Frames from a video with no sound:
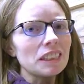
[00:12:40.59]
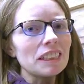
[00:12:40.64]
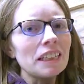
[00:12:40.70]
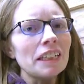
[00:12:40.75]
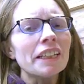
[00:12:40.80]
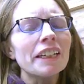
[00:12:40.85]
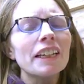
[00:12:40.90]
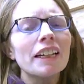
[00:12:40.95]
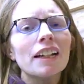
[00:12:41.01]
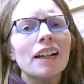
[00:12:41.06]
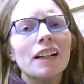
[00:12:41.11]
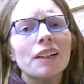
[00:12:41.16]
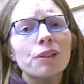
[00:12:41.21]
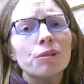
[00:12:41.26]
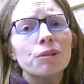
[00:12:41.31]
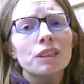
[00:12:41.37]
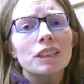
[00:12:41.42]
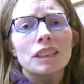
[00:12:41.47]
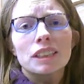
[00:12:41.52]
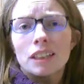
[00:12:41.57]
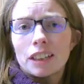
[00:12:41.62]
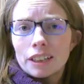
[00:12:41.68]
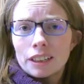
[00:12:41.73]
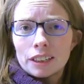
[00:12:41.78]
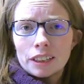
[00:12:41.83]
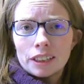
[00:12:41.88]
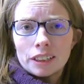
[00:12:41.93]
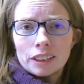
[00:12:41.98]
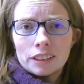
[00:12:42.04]
Again, I used a
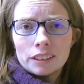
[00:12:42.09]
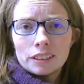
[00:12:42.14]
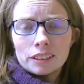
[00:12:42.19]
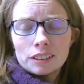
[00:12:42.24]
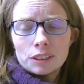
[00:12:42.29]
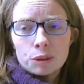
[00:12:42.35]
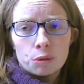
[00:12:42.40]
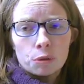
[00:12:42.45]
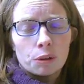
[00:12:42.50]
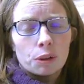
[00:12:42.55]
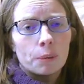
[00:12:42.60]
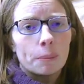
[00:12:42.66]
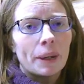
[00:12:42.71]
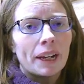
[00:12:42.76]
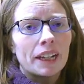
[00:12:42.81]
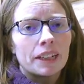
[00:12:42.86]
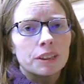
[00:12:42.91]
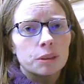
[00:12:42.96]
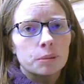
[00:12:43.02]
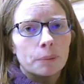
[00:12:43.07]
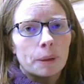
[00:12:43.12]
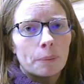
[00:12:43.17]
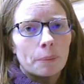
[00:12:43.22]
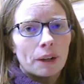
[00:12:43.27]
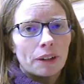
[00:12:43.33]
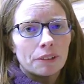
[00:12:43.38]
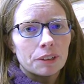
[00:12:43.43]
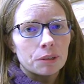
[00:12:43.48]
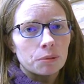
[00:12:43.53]
slightly shorter pan, so my
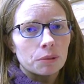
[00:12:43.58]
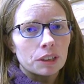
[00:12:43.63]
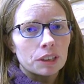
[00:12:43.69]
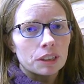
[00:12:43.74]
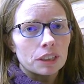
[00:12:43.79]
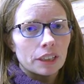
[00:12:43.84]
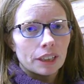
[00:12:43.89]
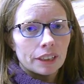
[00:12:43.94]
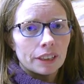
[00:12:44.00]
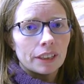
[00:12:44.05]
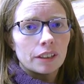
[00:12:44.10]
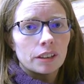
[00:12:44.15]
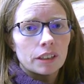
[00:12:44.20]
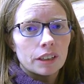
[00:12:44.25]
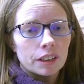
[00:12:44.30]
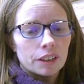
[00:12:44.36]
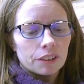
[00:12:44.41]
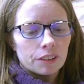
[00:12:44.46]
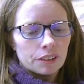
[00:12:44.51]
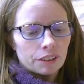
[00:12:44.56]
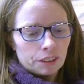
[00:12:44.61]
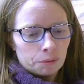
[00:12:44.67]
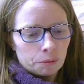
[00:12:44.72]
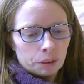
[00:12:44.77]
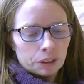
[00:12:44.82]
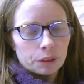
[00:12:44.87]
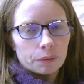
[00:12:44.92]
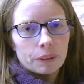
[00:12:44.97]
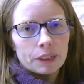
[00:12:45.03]
brownies were slightly thicker than
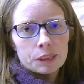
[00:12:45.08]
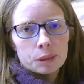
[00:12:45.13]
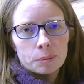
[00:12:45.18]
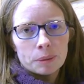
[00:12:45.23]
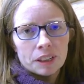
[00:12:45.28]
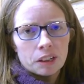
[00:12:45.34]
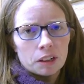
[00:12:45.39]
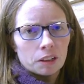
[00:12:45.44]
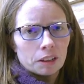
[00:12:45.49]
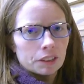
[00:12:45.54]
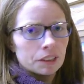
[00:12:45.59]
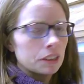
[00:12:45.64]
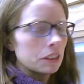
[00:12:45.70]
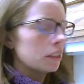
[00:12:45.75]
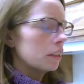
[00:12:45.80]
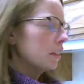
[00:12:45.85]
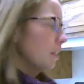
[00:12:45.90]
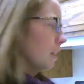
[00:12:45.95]
what the recipe calls